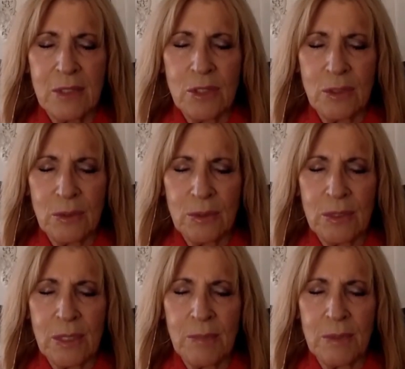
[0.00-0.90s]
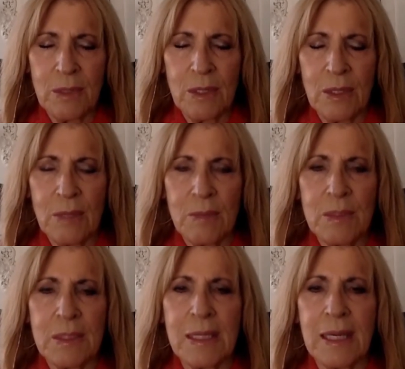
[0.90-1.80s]
down the shoulders, upper
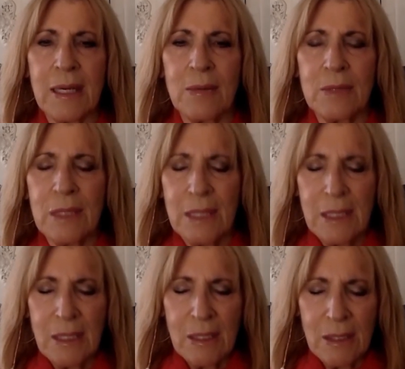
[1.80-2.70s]
arms, down